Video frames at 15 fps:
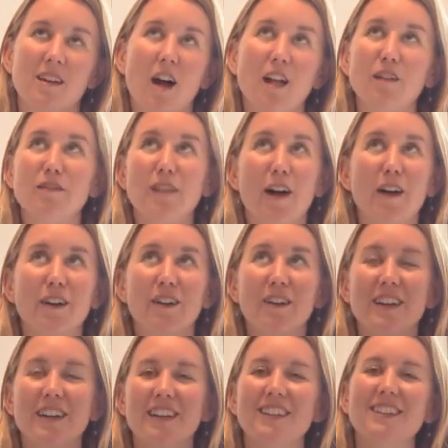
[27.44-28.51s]
cauliflower
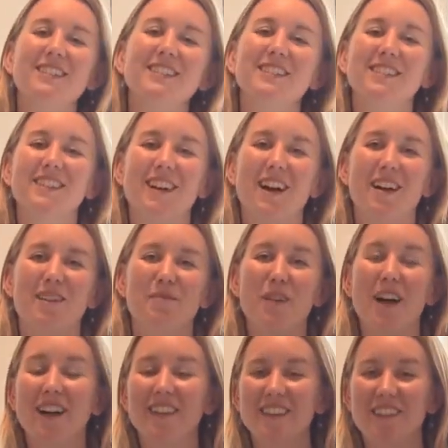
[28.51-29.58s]
greens,
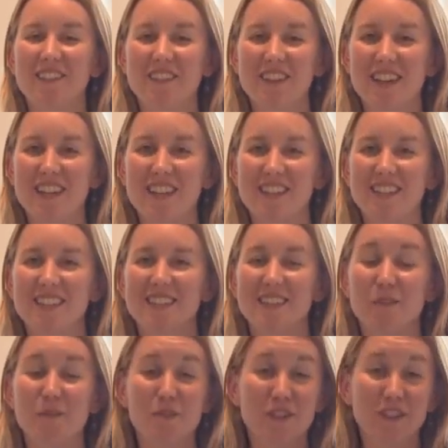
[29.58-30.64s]
broccoli greens,
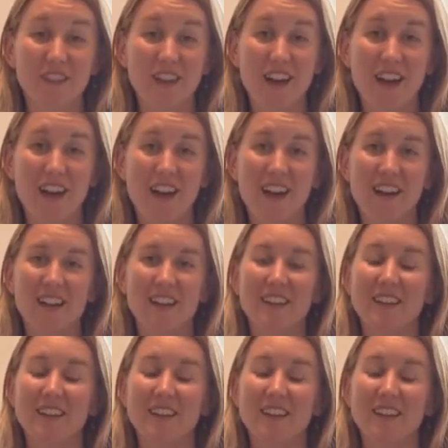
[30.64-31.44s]
arugula,